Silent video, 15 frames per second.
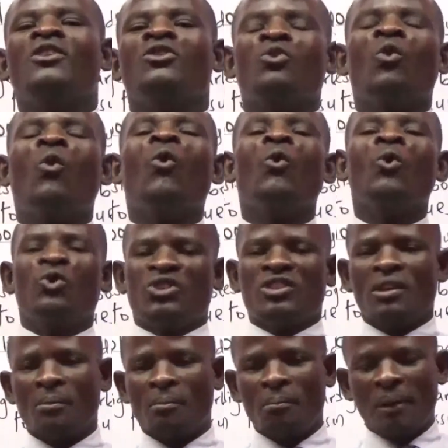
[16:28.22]
to ooze
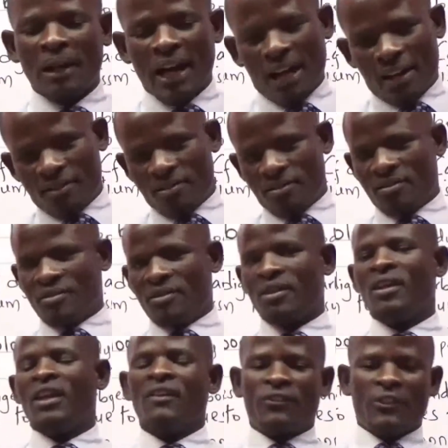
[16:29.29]
blood?
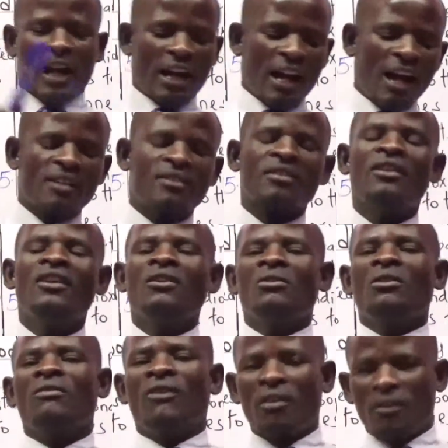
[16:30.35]
If you're a cat, you
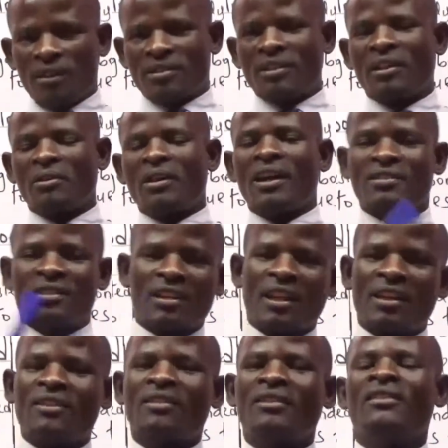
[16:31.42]
involve us in a road
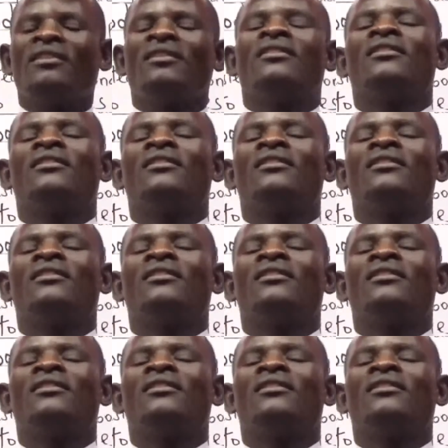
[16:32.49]
accident,